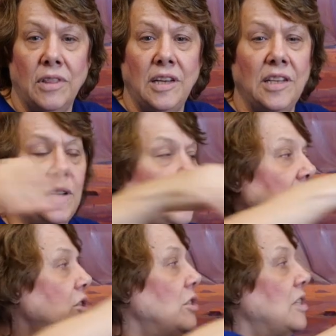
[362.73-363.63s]
they did in
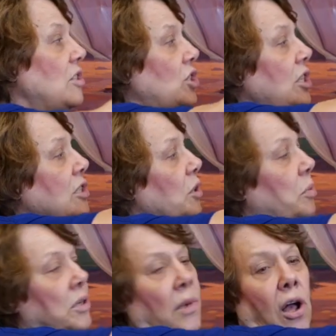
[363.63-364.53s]
missions, and she's going to
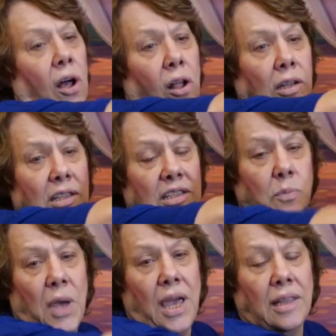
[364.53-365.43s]
put them all in this
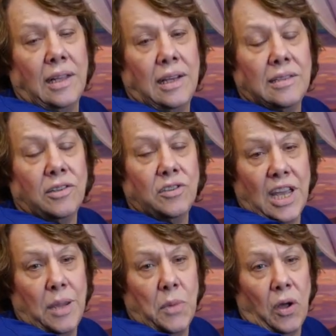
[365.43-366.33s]
bag that had their
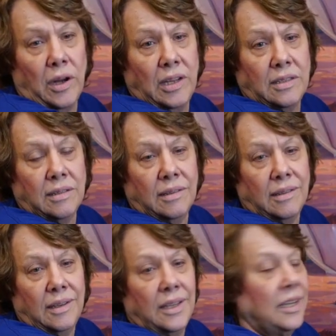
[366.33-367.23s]
name on it.
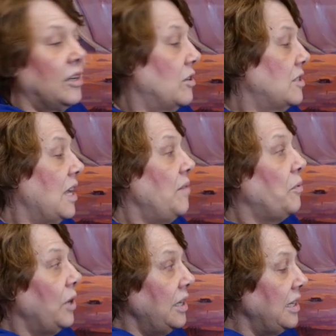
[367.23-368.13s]
Because they've
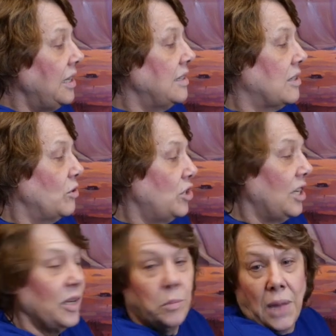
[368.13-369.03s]
written it so she
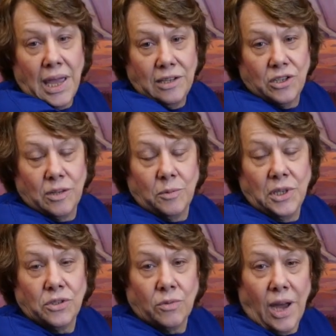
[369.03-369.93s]
can match it. We
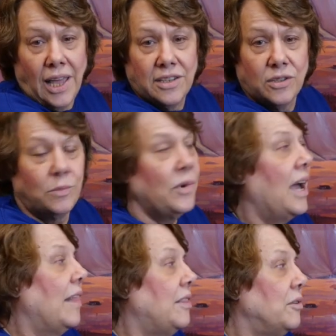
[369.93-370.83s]
tried to
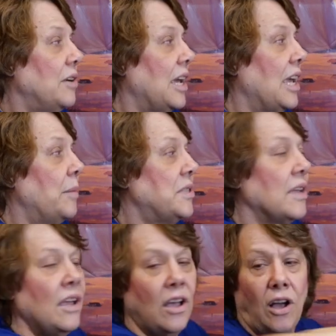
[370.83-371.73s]
write their names
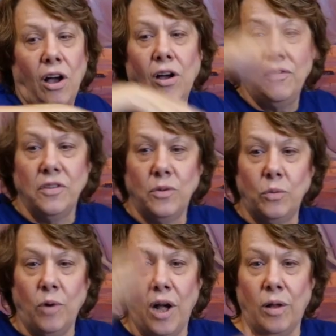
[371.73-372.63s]
off of the
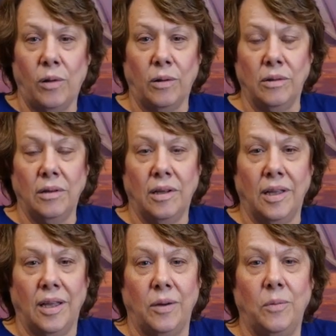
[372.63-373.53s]
roll.
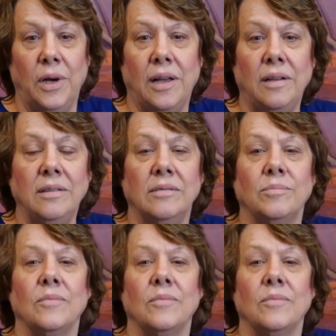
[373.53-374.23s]
Well,